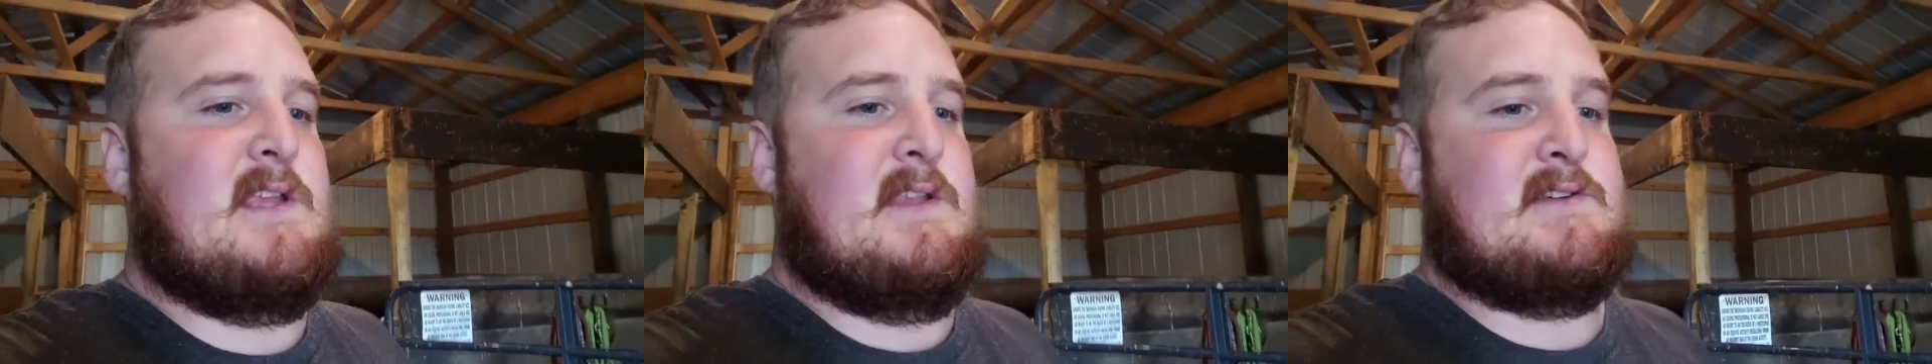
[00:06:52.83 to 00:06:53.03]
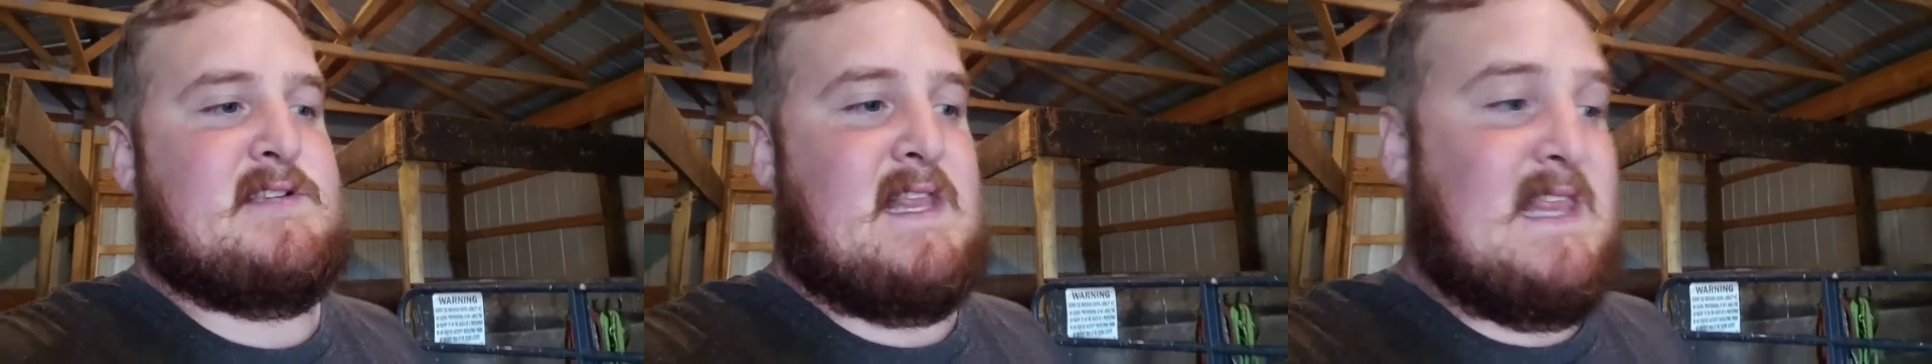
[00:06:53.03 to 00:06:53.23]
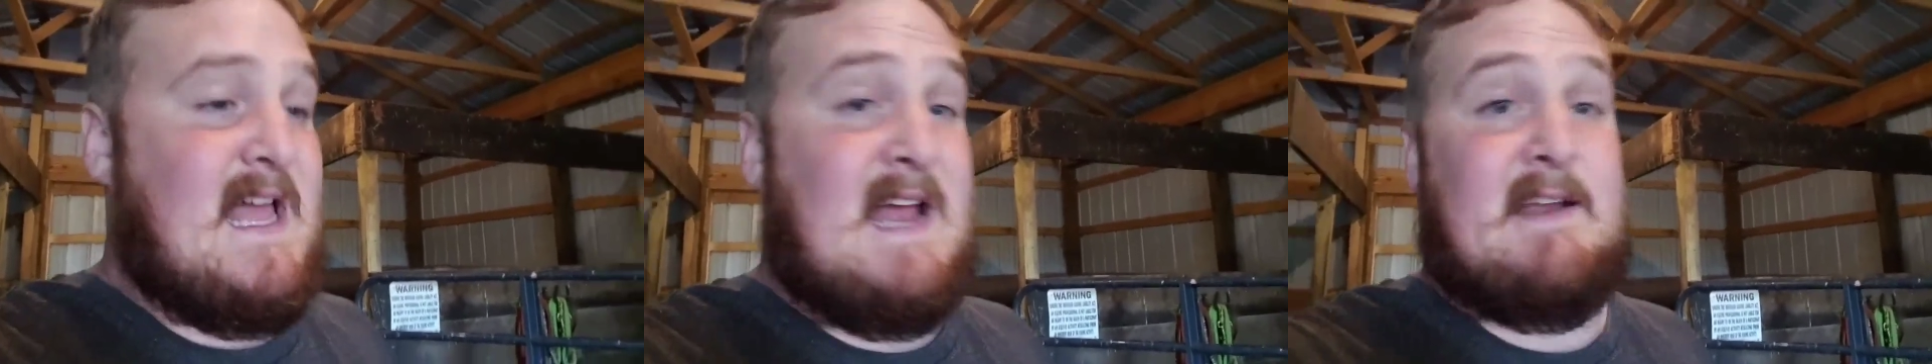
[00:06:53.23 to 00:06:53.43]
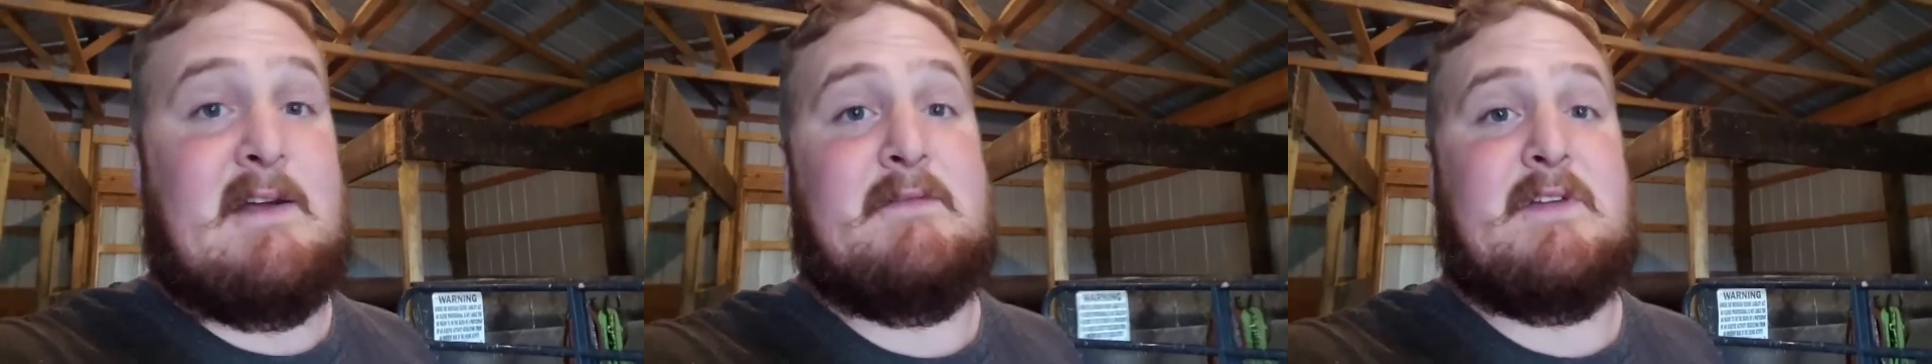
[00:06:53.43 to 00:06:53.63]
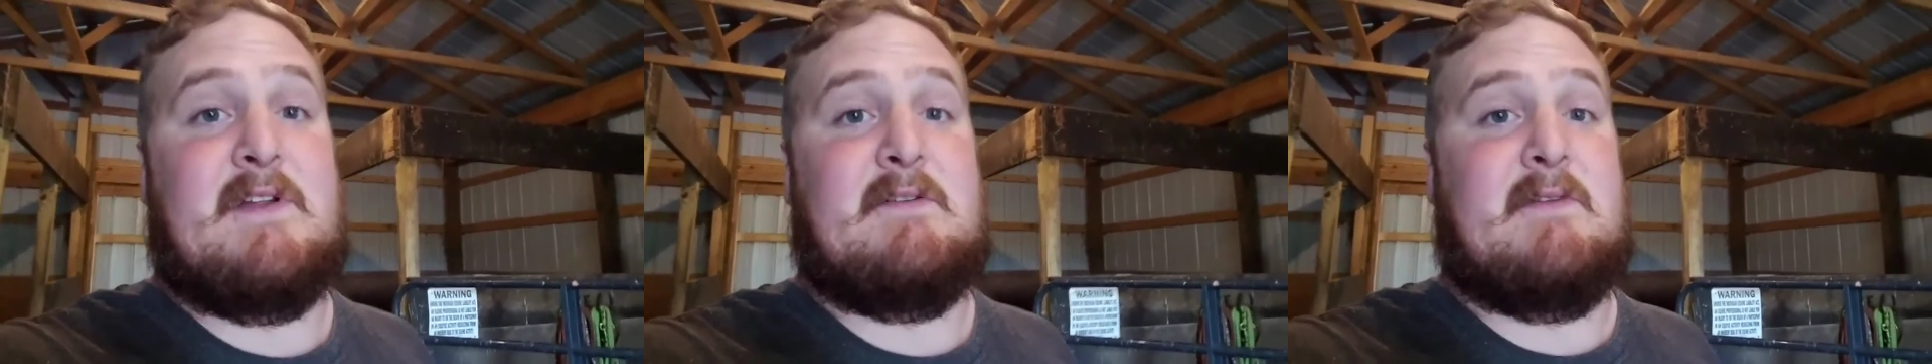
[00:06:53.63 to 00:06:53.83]
there's a lot
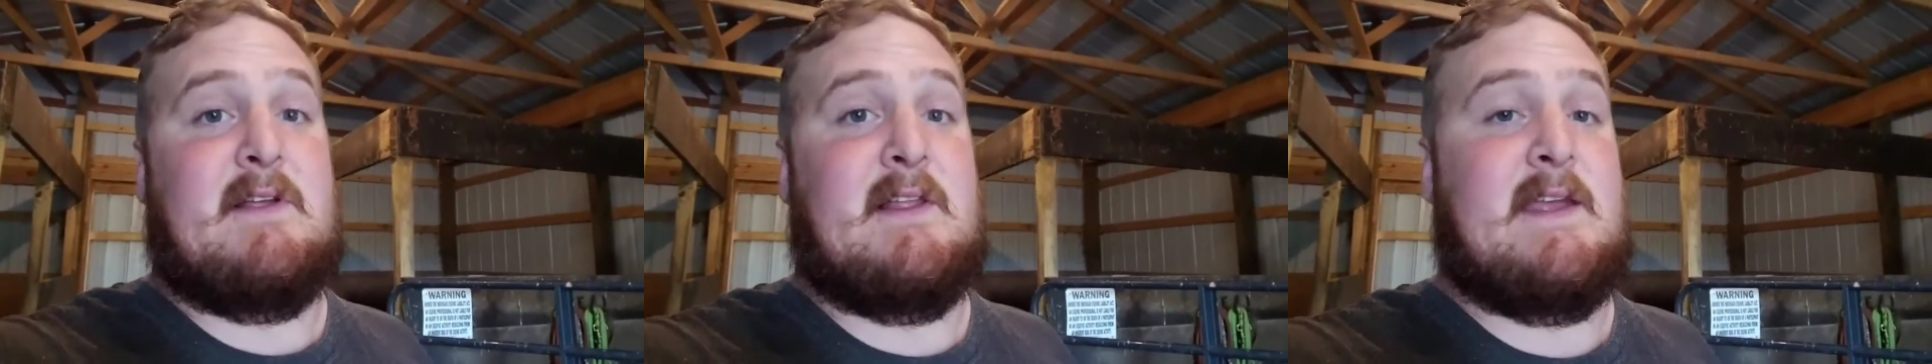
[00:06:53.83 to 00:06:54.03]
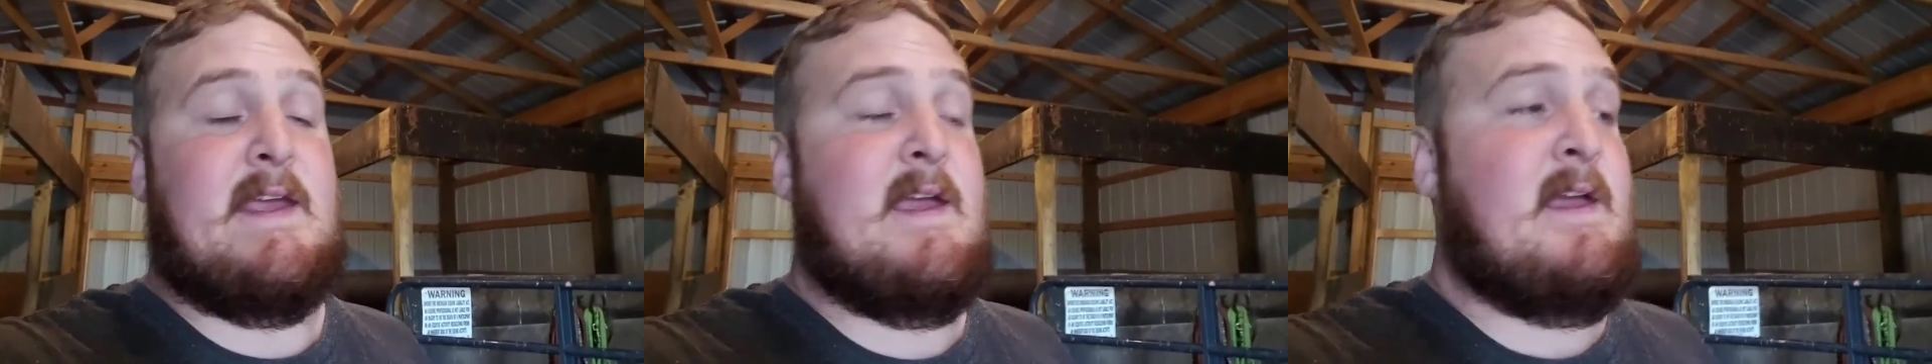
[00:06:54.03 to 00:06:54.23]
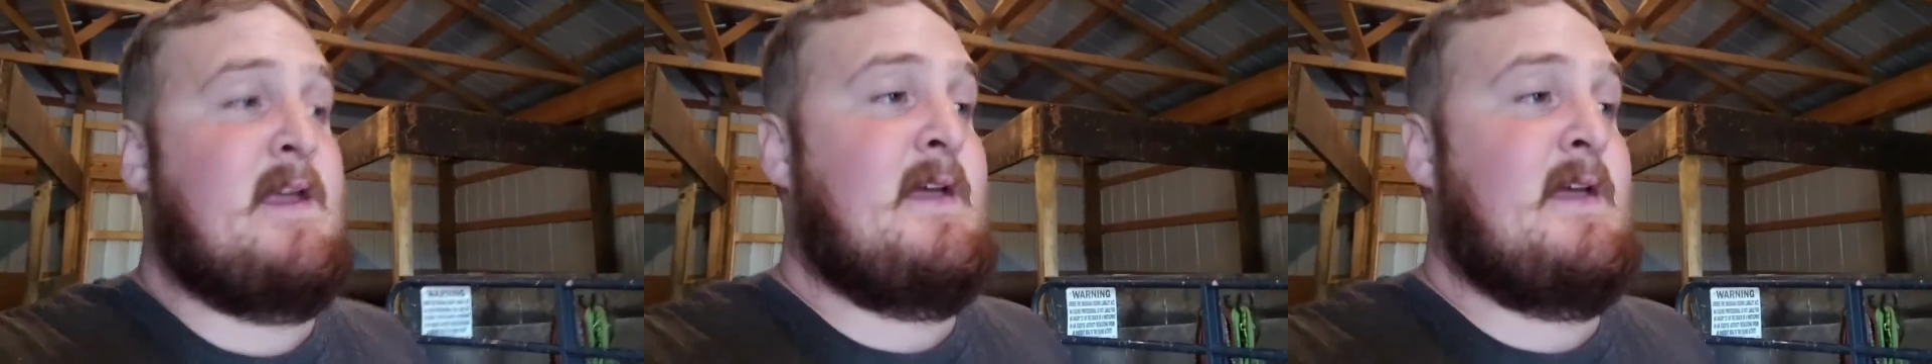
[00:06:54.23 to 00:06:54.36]
of it, really.